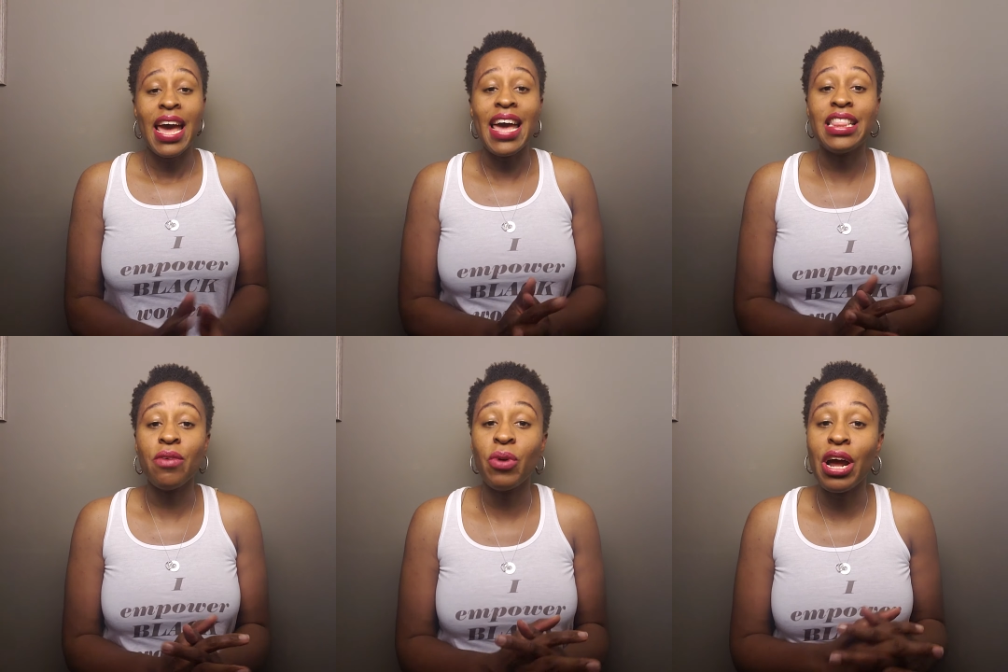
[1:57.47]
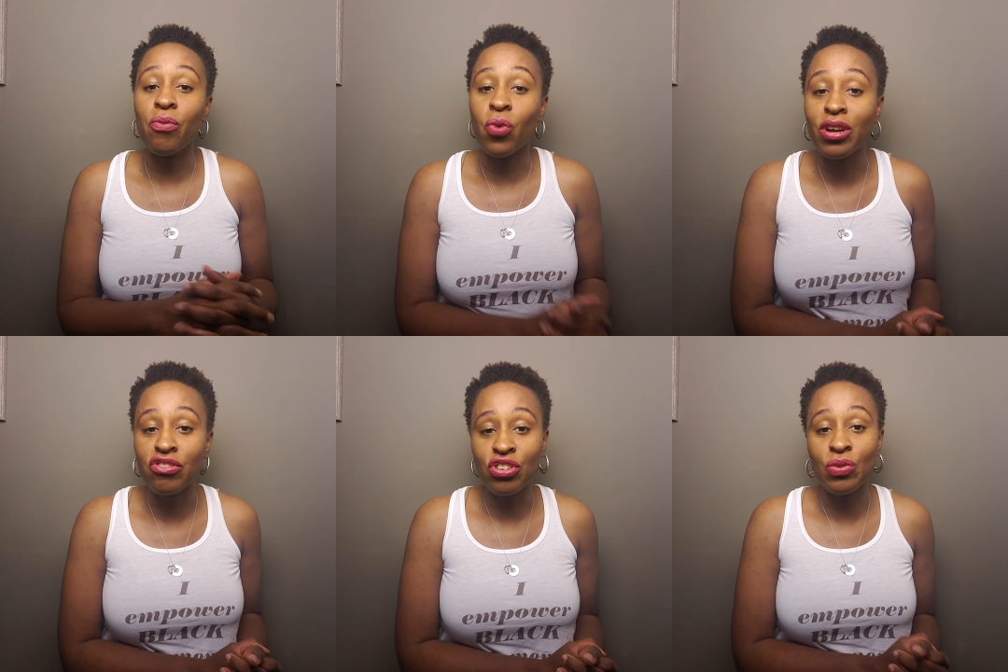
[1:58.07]
And then what I
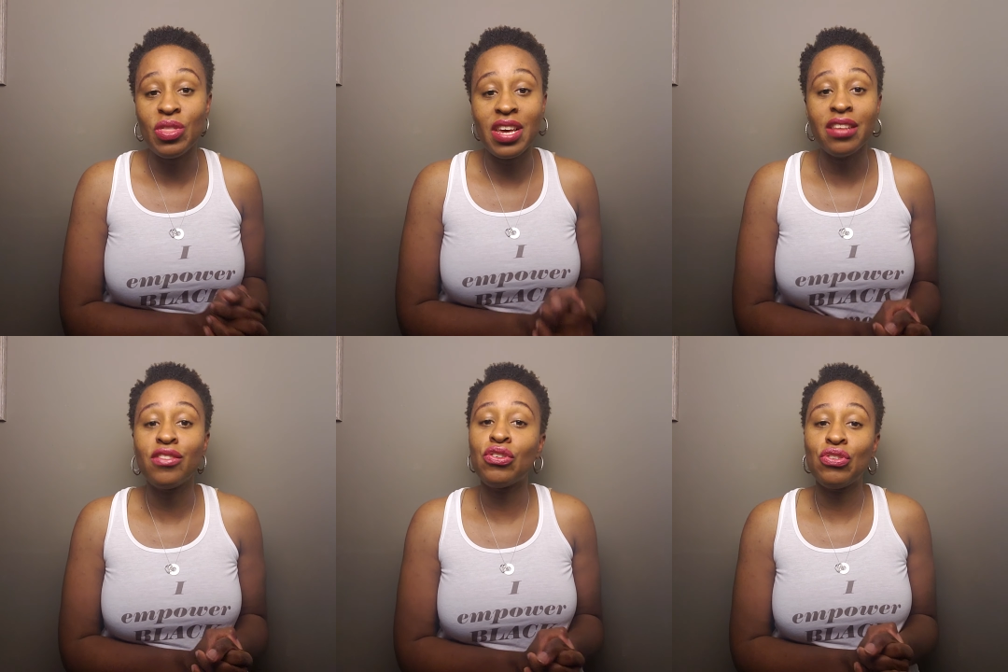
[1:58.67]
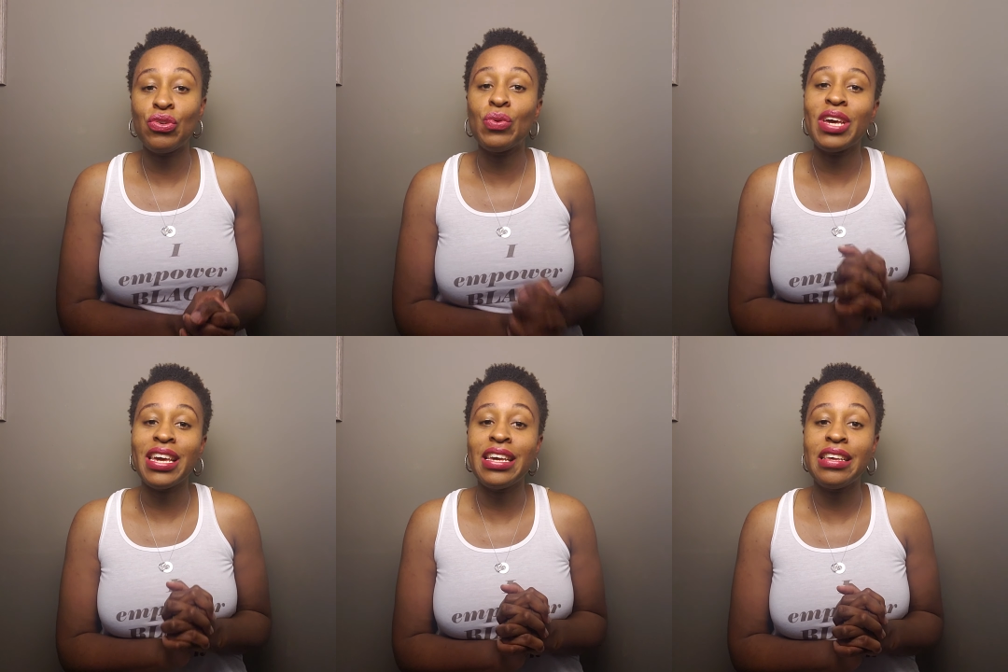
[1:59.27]
want you then to do
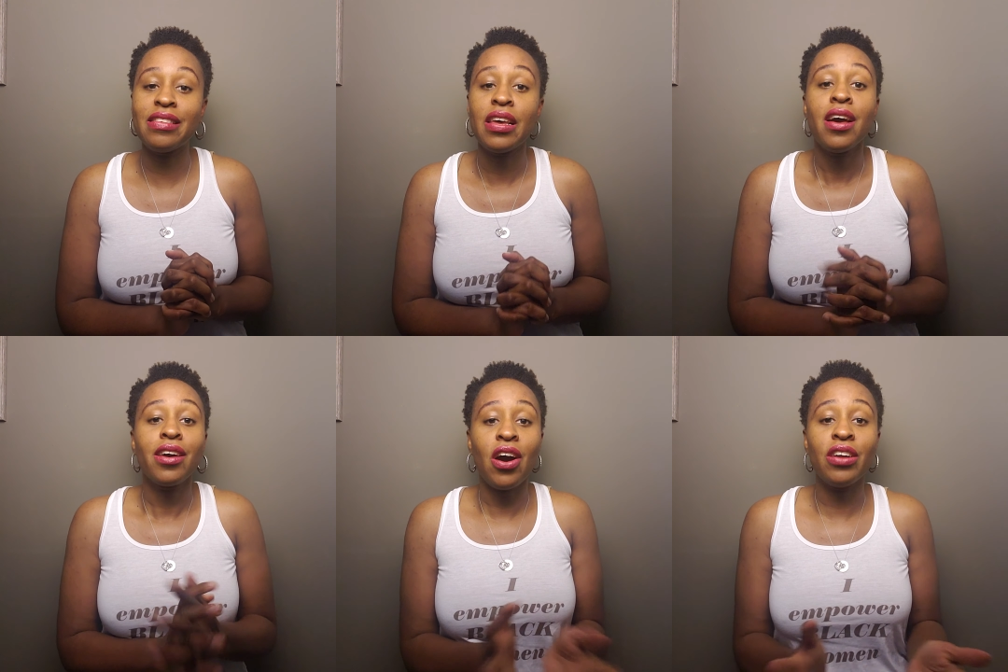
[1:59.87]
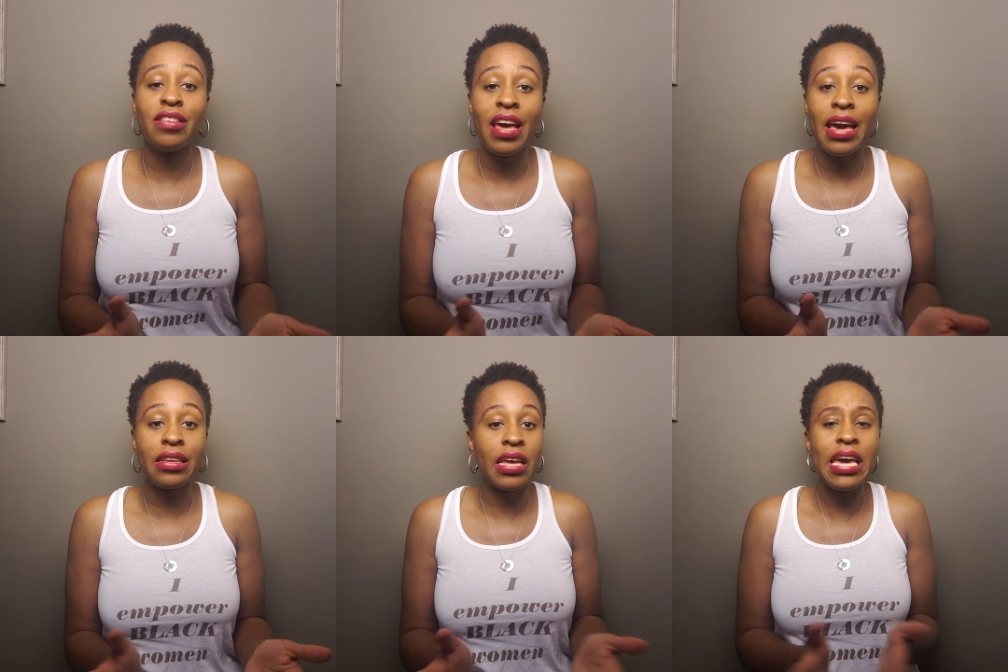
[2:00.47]
is
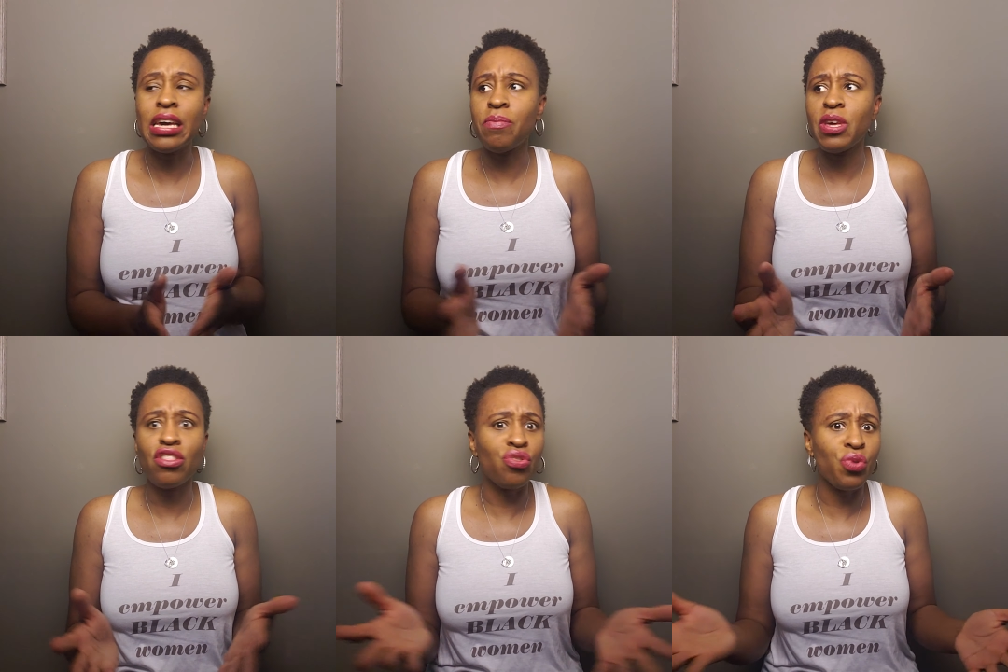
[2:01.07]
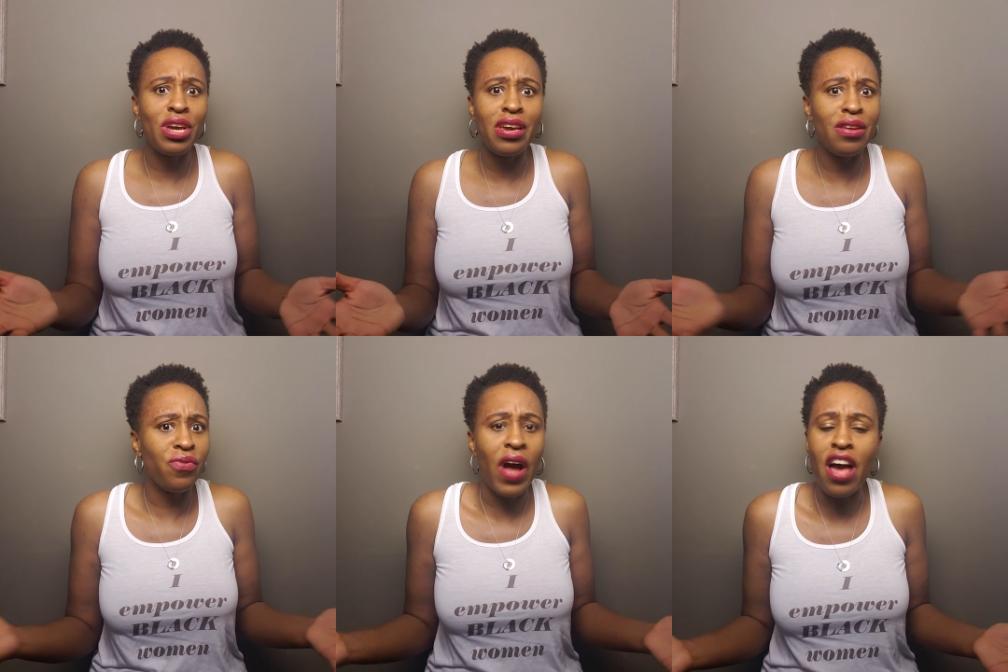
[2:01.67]
contact, it could be three
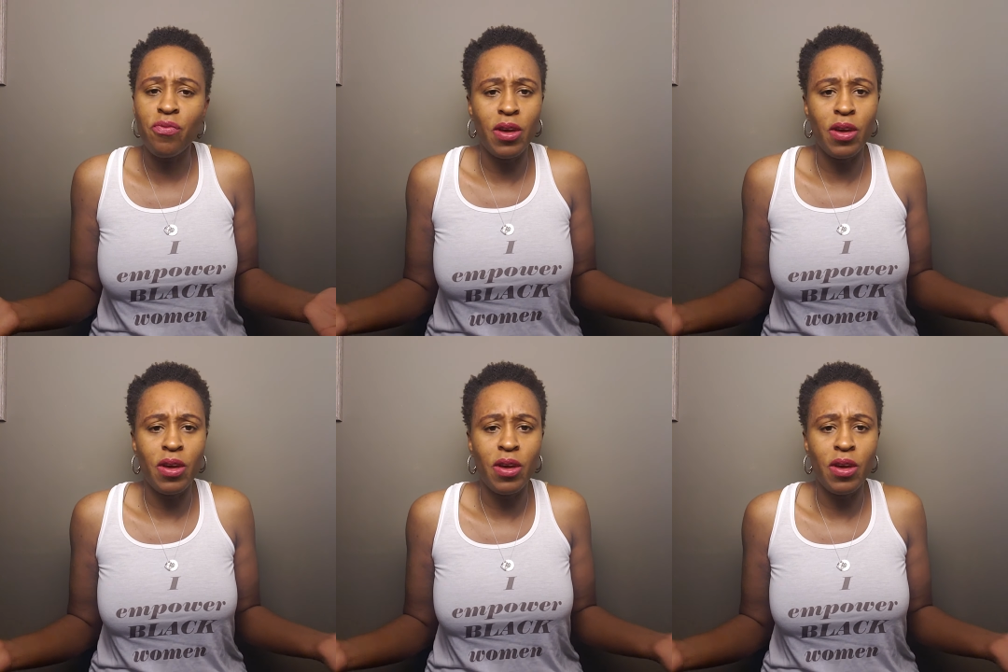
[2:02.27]
to five